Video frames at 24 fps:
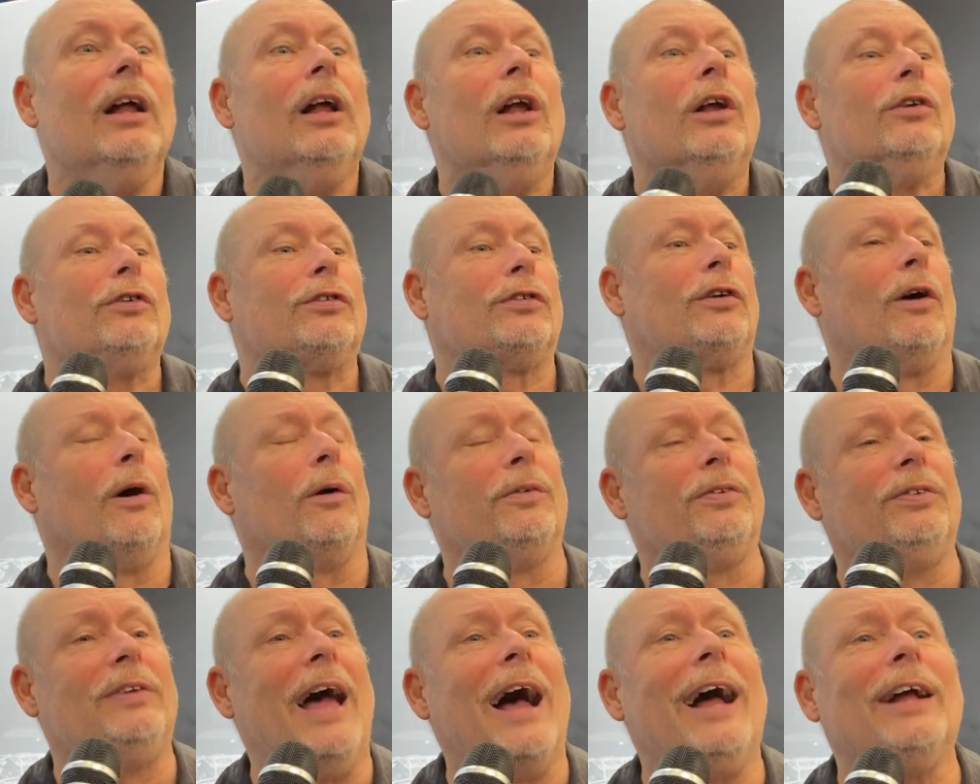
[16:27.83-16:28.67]

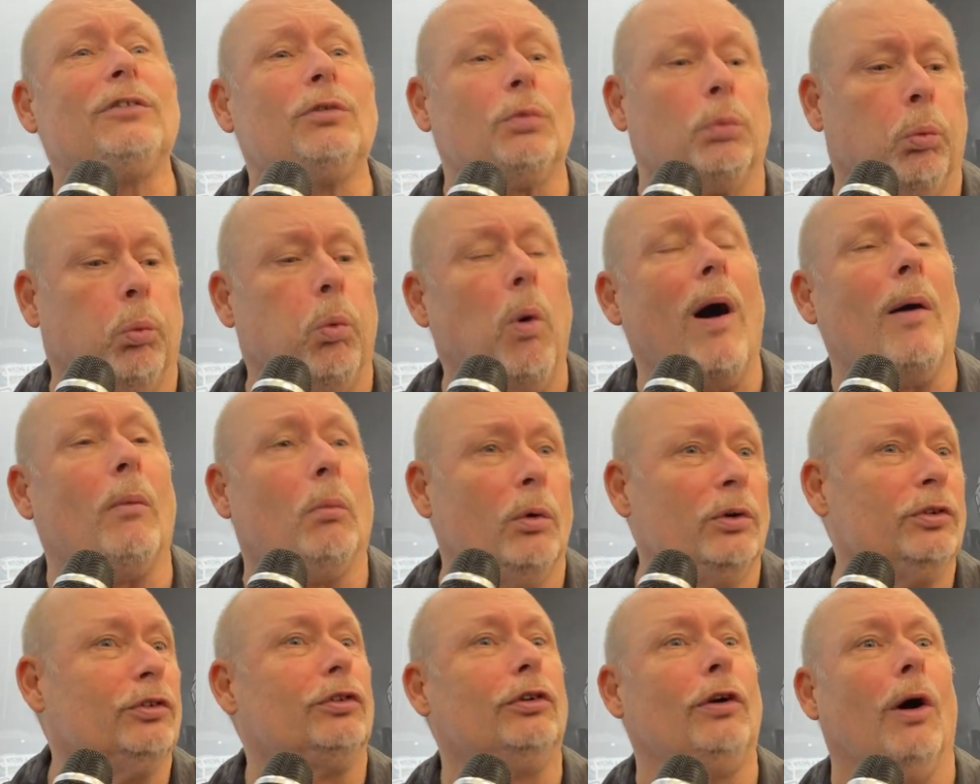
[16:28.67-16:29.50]
So that's what
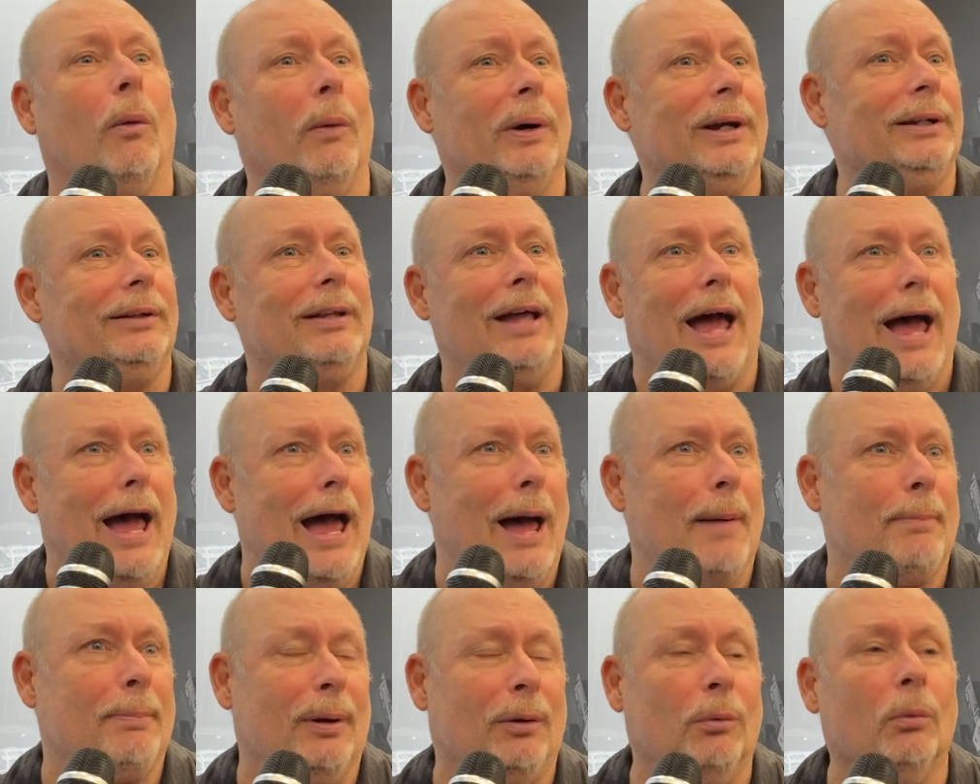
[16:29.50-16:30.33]
was going to
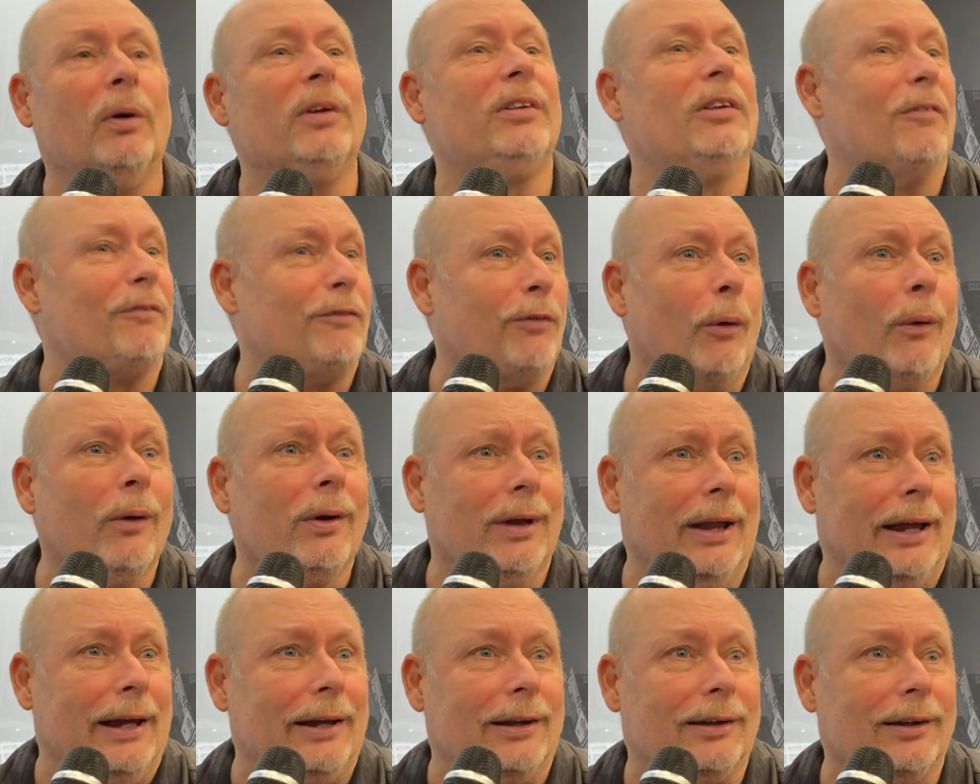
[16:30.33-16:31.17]
happen with the four
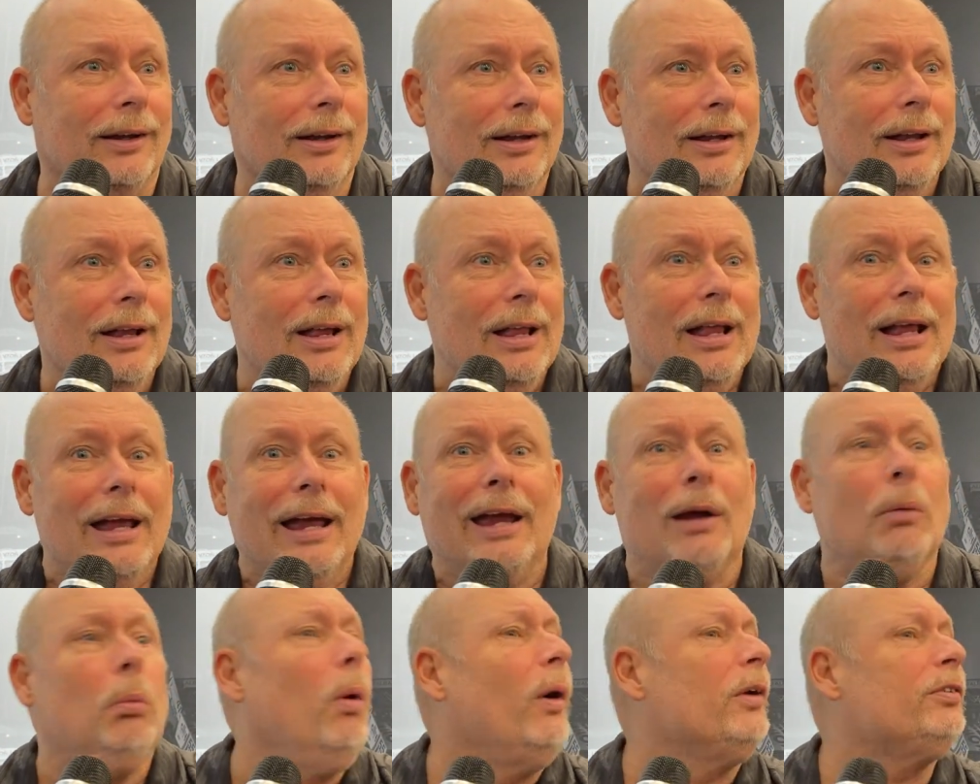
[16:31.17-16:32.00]
link.
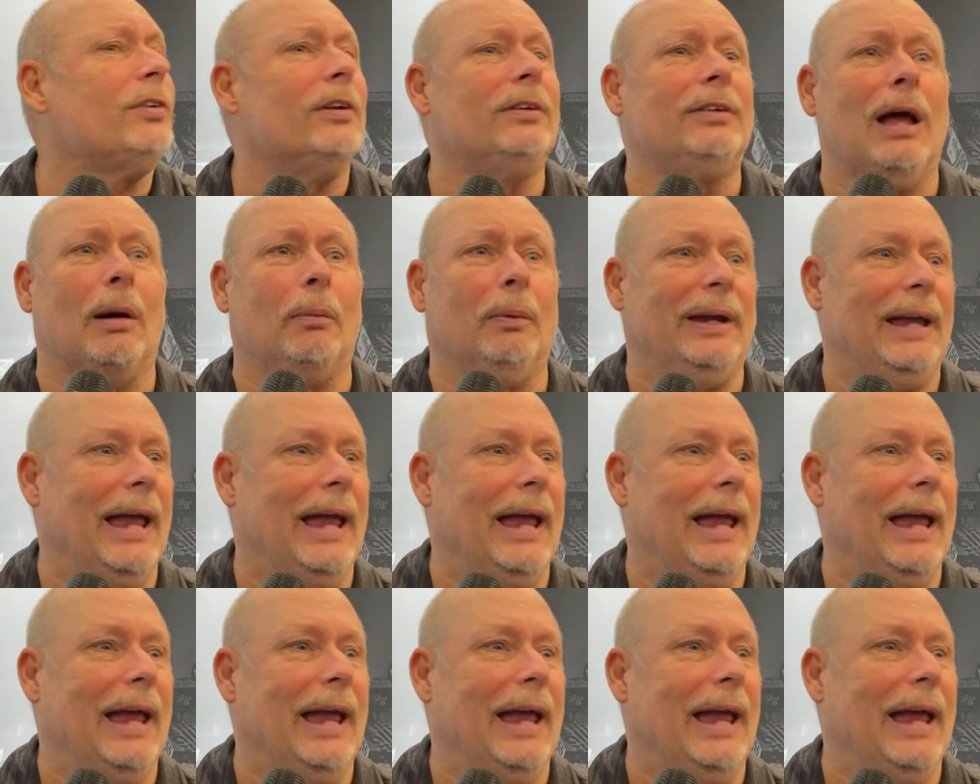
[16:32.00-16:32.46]
It wasn't that we